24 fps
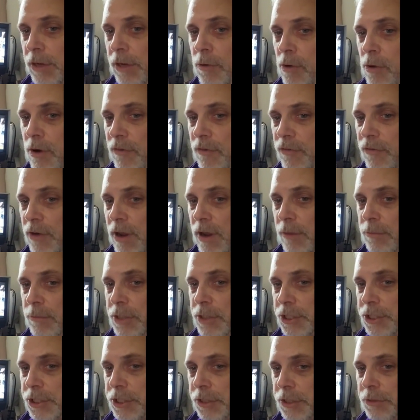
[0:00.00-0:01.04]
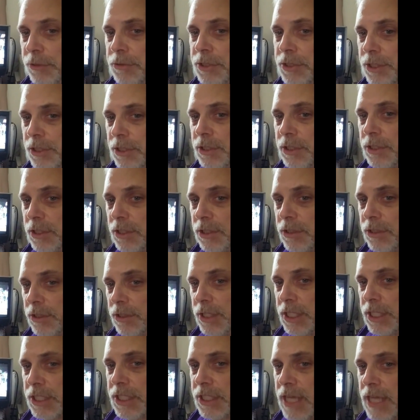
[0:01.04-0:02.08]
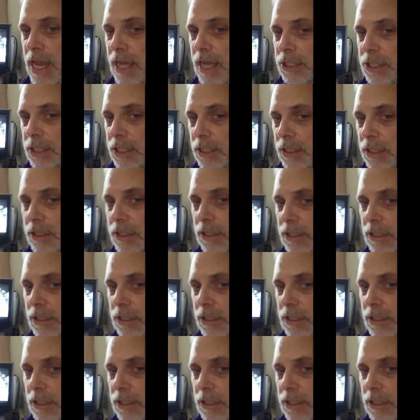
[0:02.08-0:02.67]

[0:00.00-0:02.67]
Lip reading: order for him to shoot this action.